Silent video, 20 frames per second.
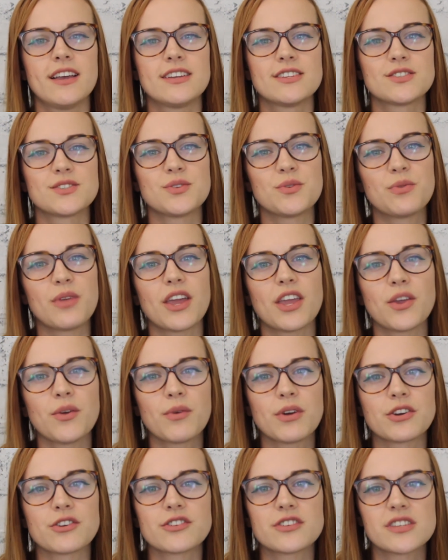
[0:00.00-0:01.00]
so that you
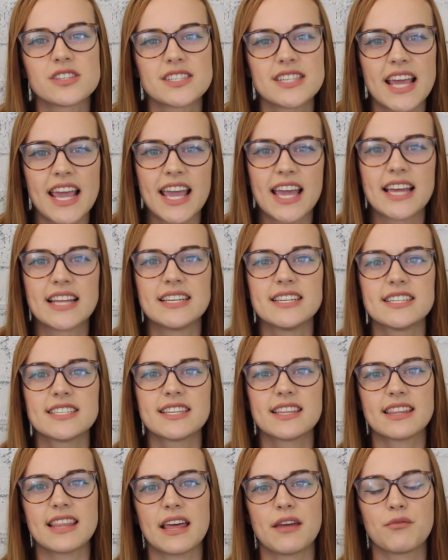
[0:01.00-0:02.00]
understand
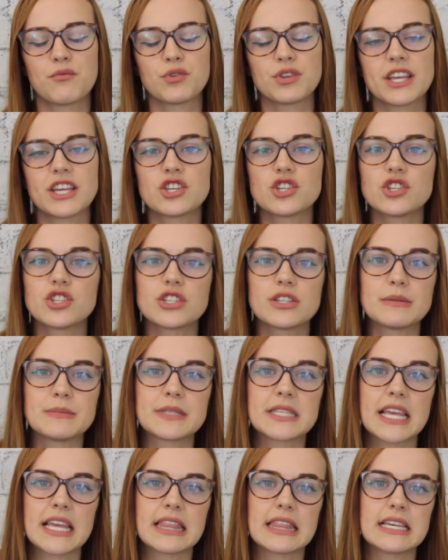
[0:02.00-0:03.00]
that
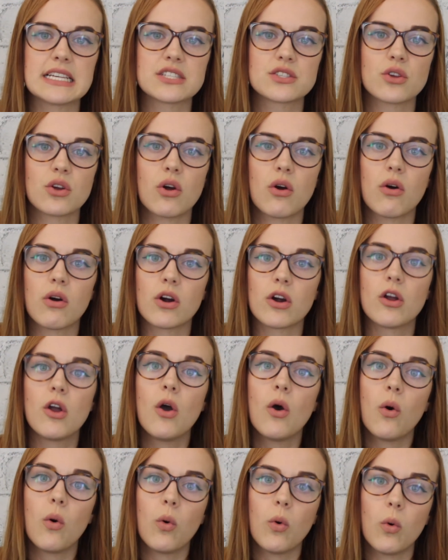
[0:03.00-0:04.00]
relationships like this are
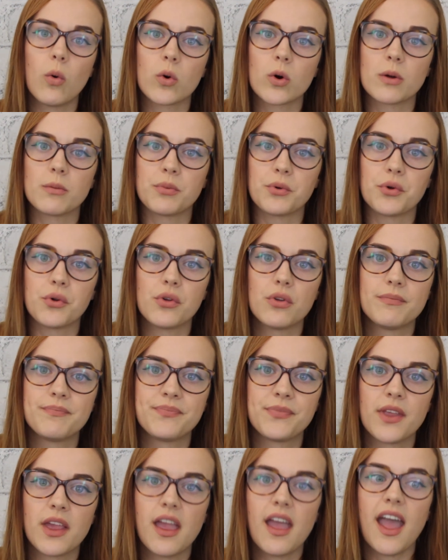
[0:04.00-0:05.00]
horrible,
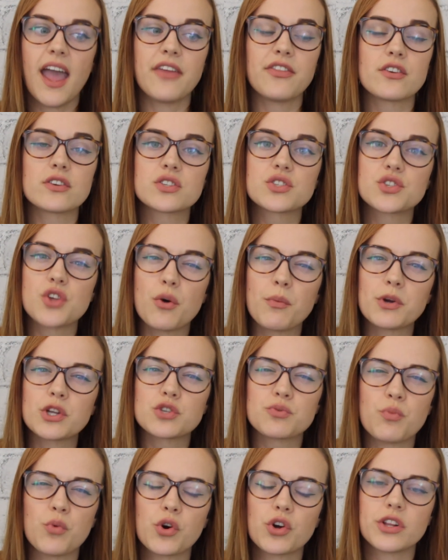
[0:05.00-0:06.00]
and there's so
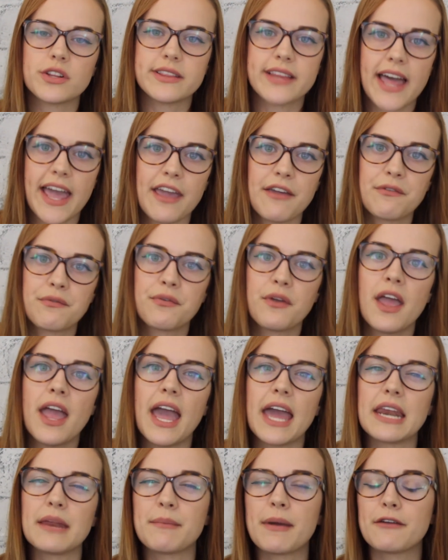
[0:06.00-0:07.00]
much more to life.
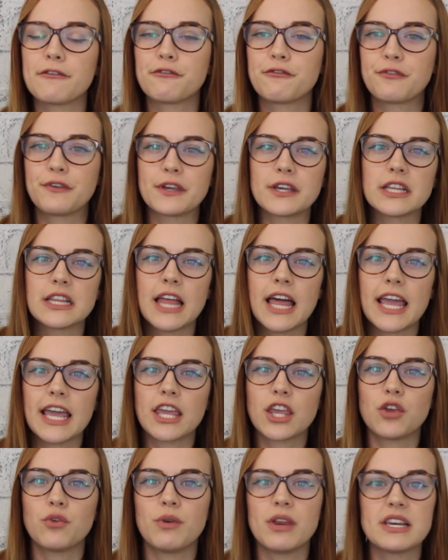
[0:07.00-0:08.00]
And it might feel
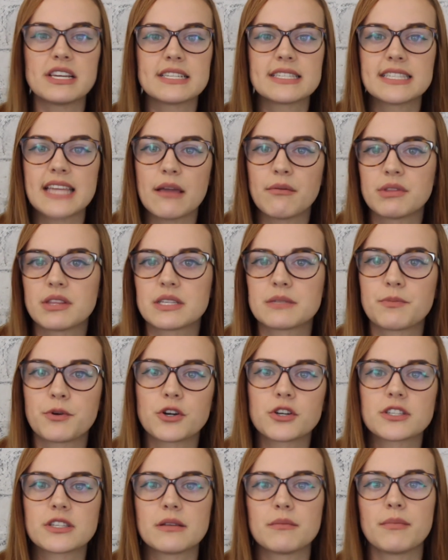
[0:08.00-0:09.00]
like you need to stay with this
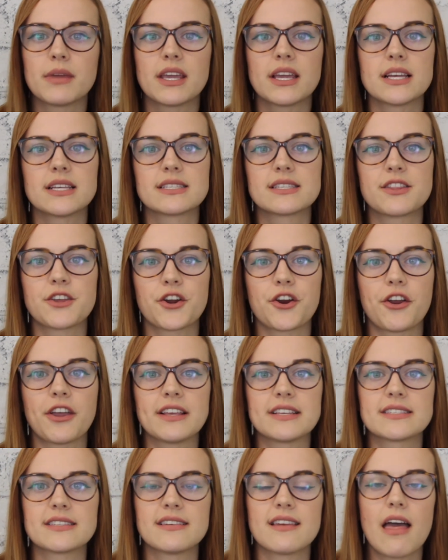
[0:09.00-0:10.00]
person because there
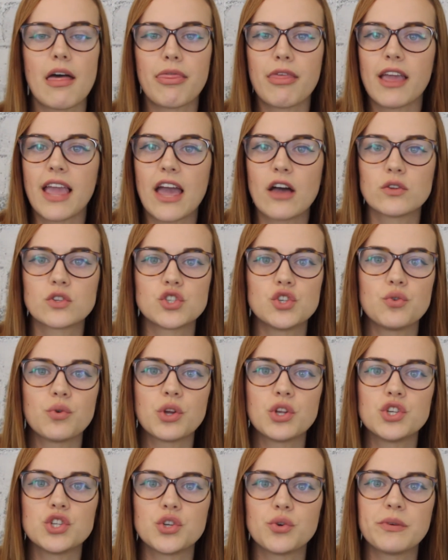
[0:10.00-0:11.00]
is nothing else you
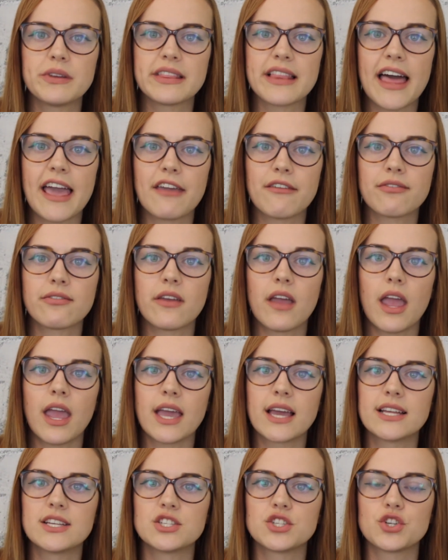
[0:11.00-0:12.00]
can do in life,
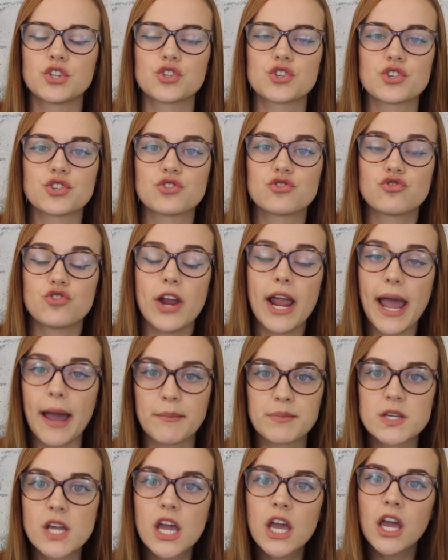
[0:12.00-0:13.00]
and you're just
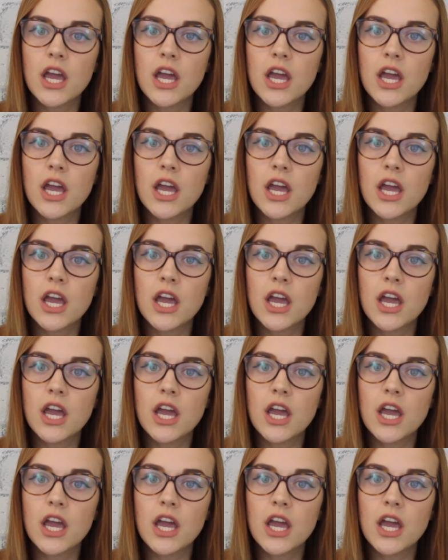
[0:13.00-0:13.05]
trapped,